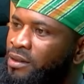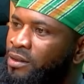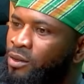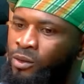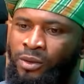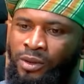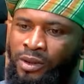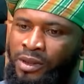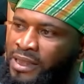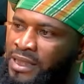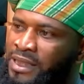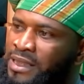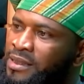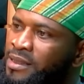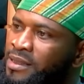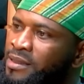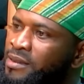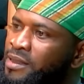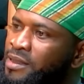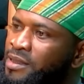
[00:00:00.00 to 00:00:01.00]
Look,
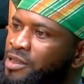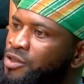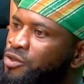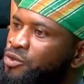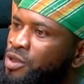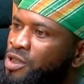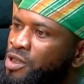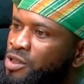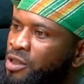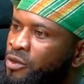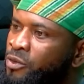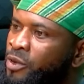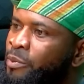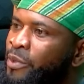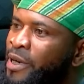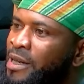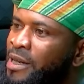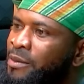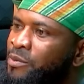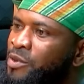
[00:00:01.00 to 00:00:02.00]
this is the situation
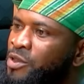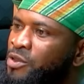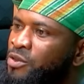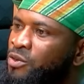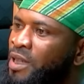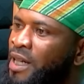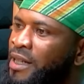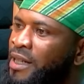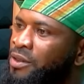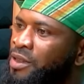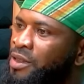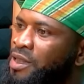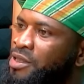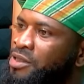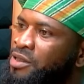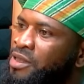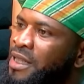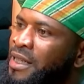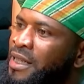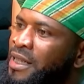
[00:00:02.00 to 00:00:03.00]
with primary school
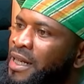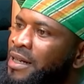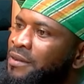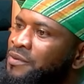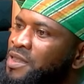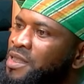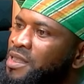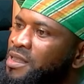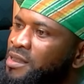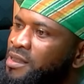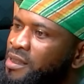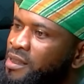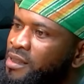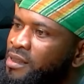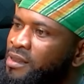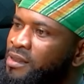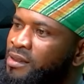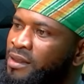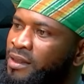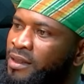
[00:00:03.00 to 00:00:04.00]
education in FCT.